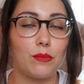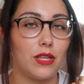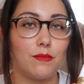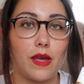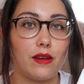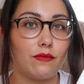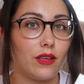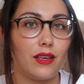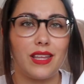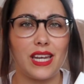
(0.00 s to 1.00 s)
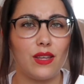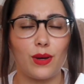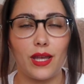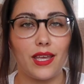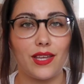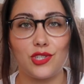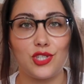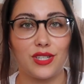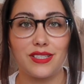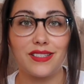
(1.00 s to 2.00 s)
I mean, Benefit anyway
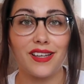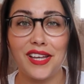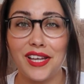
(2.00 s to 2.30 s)
is just